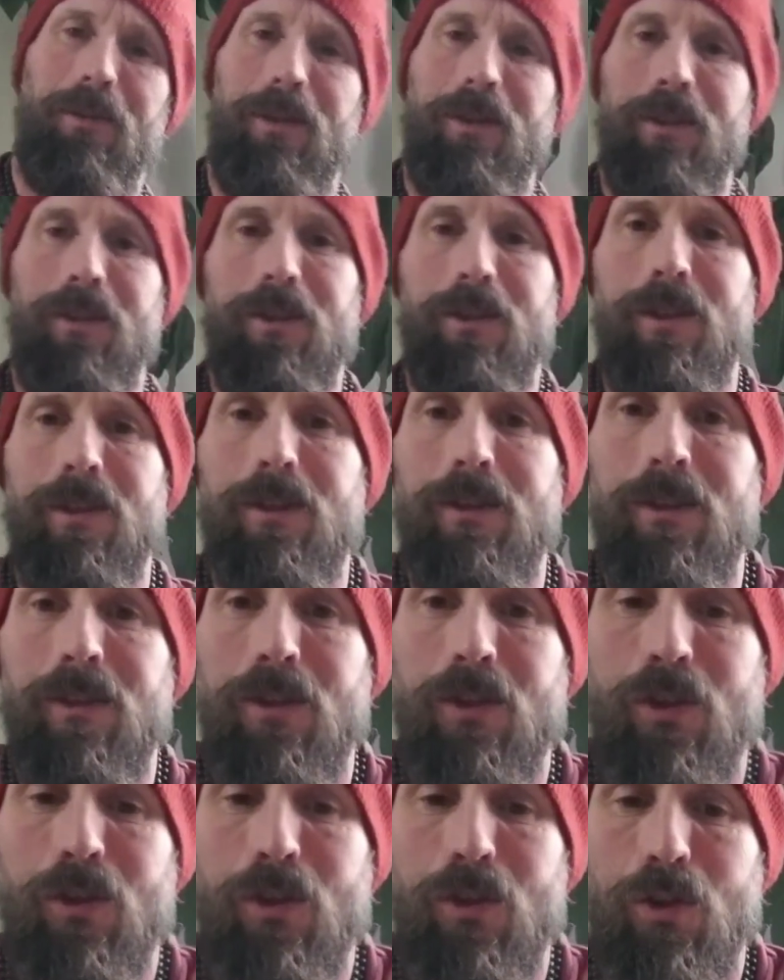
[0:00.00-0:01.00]
which is just a
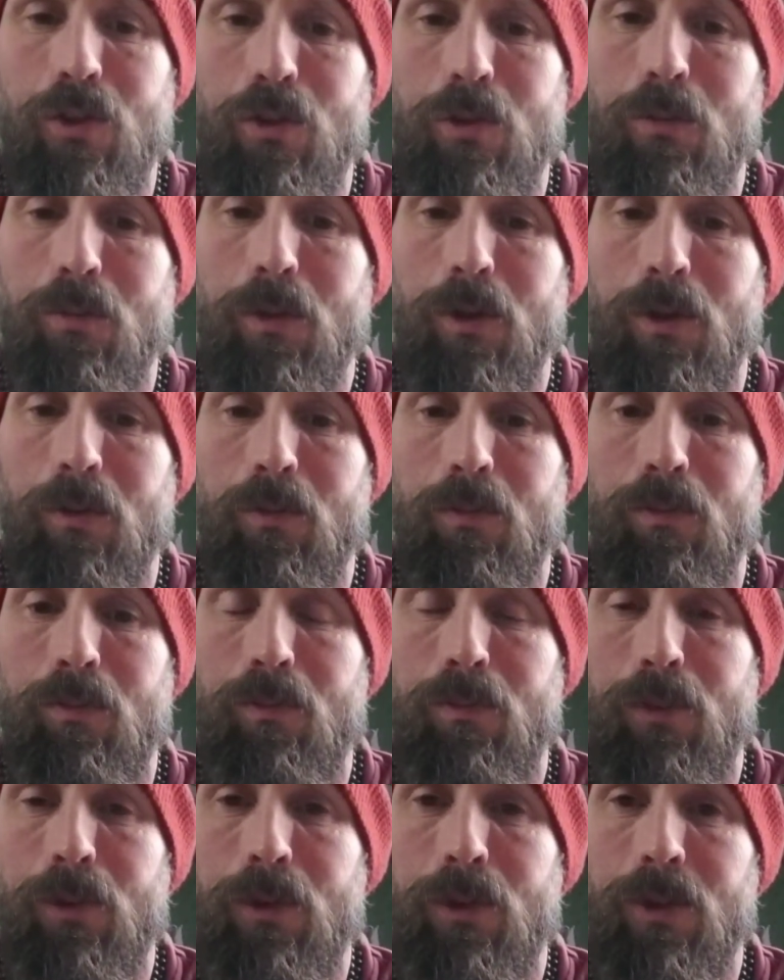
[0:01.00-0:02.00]
super
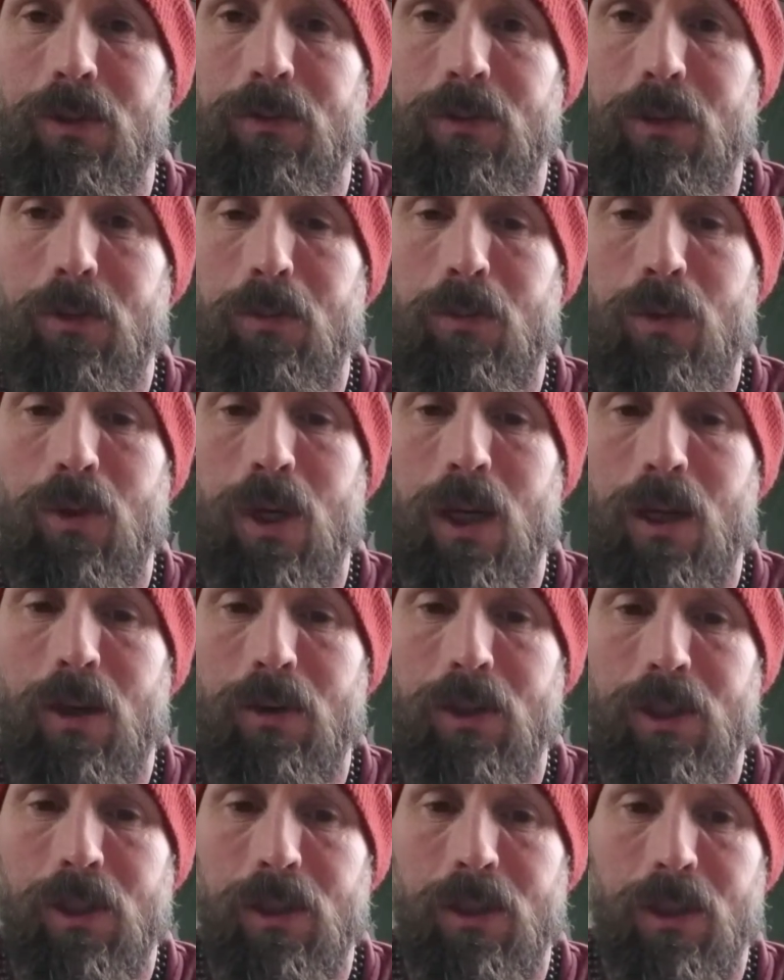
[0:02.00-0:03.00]
beautiful
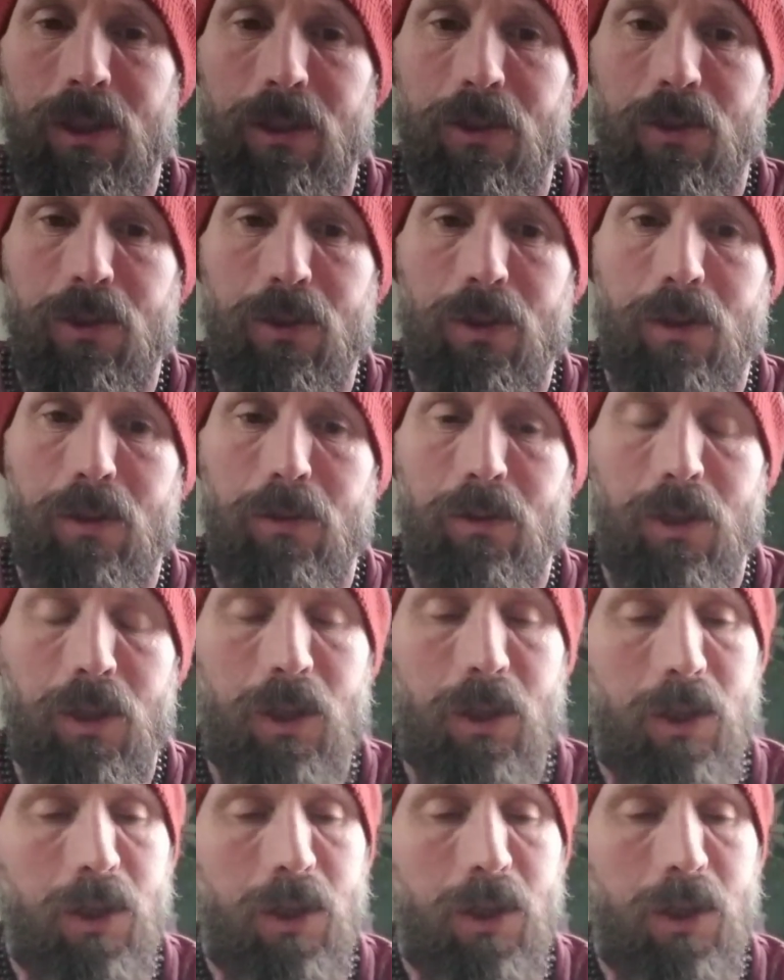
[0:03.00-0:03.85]
brown healing stone.